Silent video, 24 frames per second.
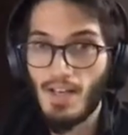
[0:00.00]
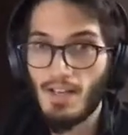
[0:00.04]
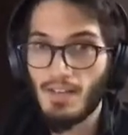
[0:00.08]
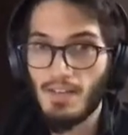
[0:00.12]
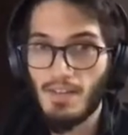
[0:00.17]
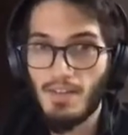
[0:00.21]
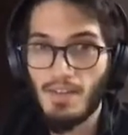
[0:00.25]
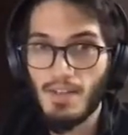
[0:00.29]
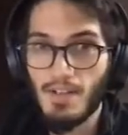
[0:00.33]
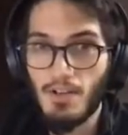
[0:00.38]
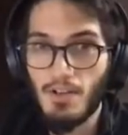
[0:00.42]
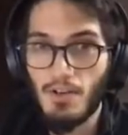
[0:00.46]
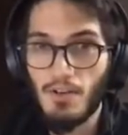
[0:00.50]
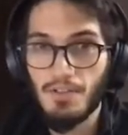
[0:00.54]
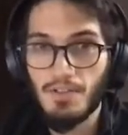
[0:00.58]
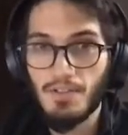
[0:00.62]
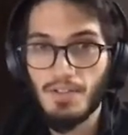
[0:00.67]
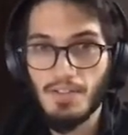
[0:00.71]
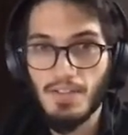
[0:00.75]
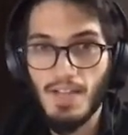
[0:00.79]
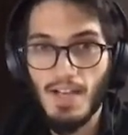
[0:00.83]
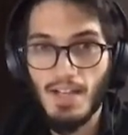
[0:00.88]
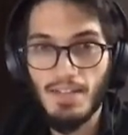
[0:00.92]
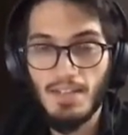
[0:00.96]
content
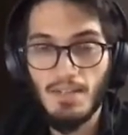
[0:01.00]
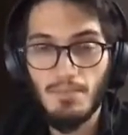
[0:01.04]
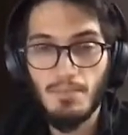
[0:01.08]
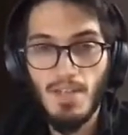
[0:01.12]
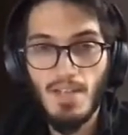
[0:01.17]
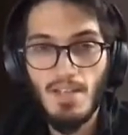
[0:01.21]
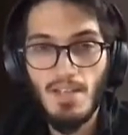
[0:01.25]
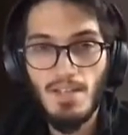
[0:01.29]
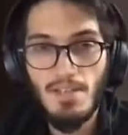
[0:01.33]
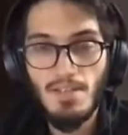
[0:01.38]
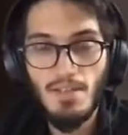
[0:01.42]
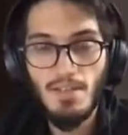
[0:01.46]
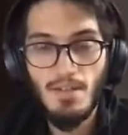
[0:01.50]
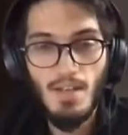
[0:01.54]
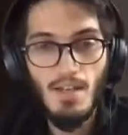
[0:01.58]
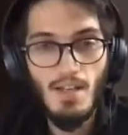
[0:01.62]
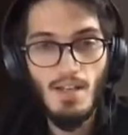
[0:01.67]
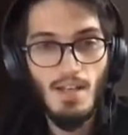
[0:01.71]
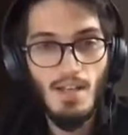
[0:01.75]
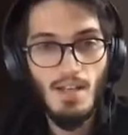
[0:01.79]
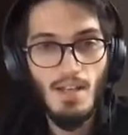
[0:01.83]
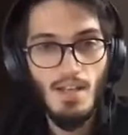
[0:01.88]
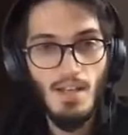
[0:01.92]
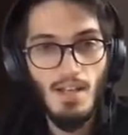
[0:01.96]
database,
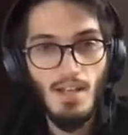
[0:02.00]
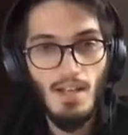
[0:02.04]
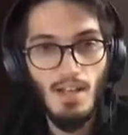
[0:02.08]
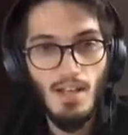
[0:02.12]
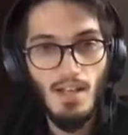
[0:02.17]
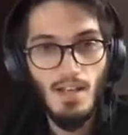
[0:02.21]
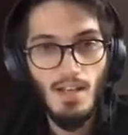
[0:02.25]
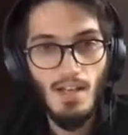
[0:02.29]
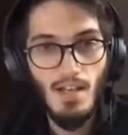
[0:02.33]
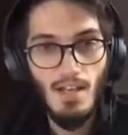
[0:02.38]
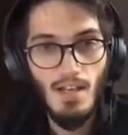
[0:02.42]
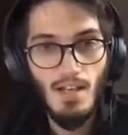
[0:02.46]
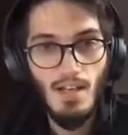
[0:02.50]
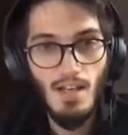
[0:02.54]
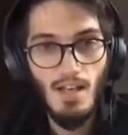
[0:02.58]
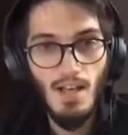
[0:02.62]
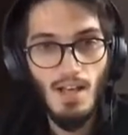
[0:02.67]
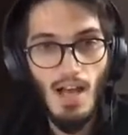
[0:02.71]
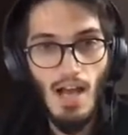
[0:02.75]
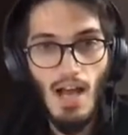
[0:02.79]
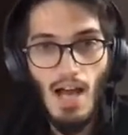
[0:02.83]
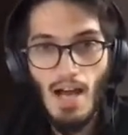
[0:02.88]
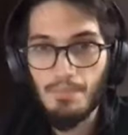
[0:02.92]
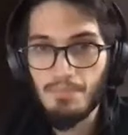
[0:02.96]

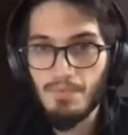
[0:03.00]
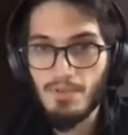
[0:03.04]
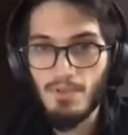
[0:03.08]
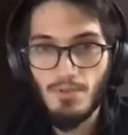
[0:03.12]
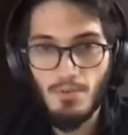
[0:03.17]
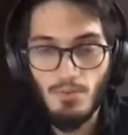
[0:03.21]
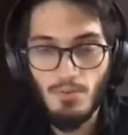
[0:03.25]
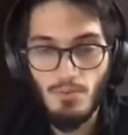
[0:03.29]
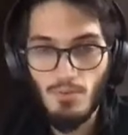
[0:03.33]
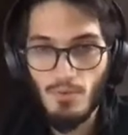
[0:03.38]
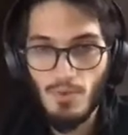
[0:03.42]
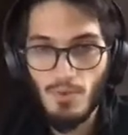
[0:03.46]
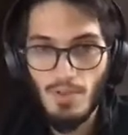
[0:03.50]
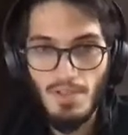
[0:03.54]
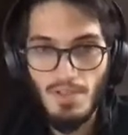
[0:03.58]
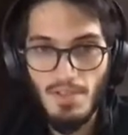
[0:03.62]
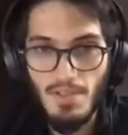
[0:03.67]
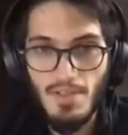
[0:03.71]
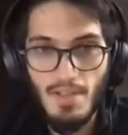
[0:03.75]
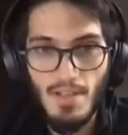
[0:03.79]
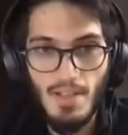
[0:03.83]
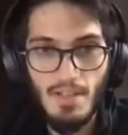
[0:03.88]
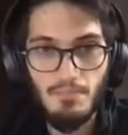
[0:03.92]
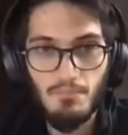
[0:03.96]
up to, as I
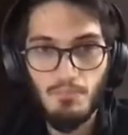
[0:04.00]
said,